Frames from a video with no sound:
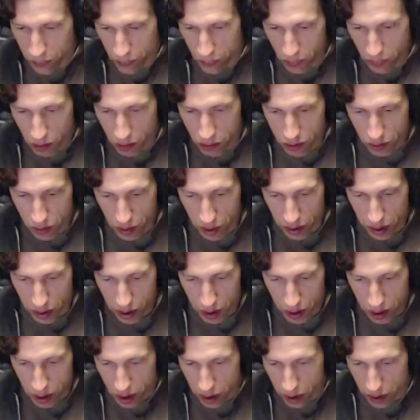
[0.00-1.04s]
there anything
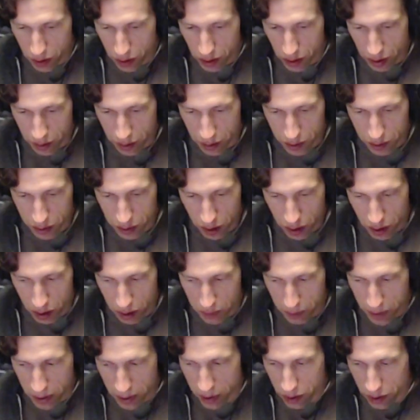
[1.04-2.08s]
else I was thinking about
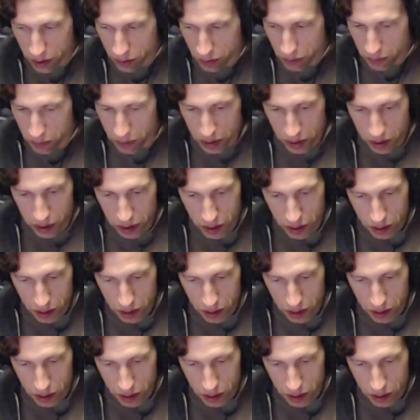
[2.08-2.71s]
doing with this?